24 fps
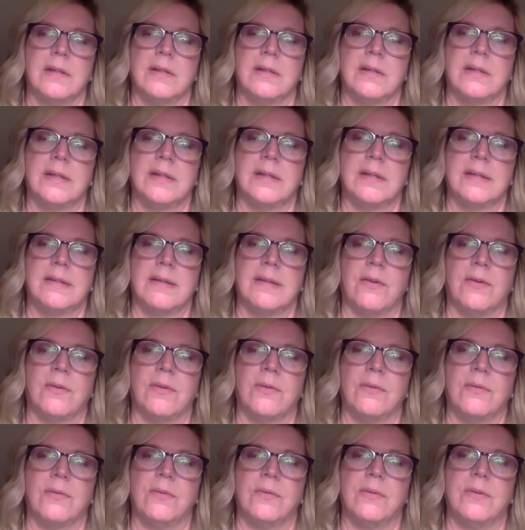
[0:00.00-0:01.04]
And
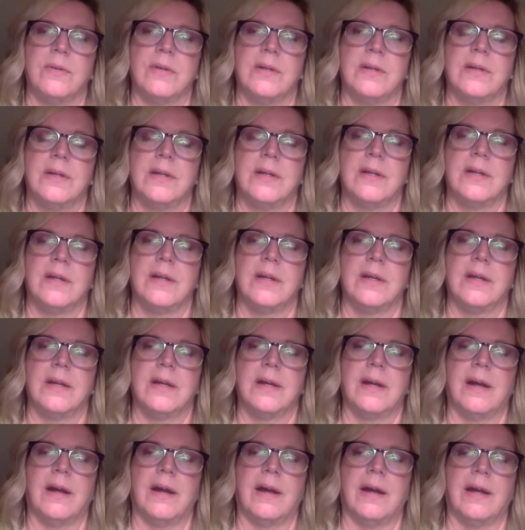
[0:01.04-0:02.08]
so
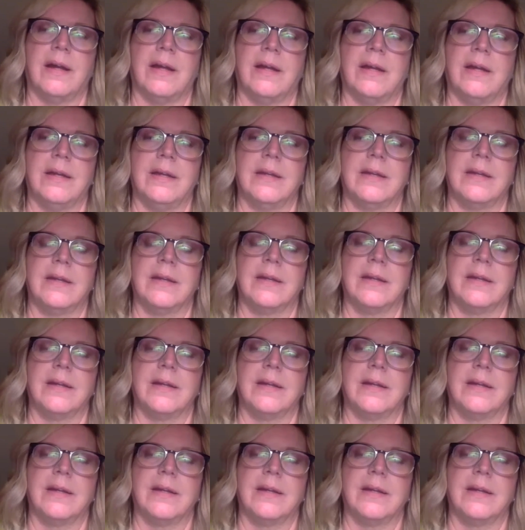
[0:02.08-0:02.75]
I